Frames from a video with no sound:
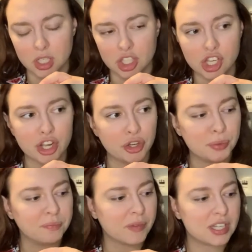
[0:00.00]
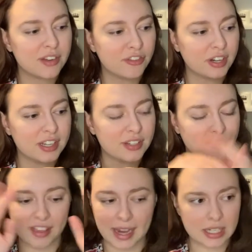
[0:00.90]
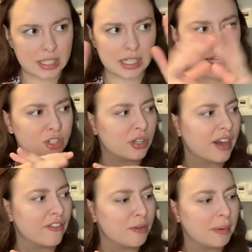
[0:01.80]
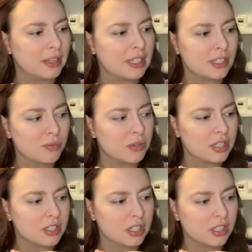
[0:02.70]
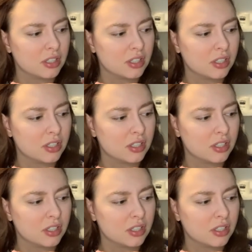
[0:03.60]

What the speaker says: you know, different fantasies or whatever, but this was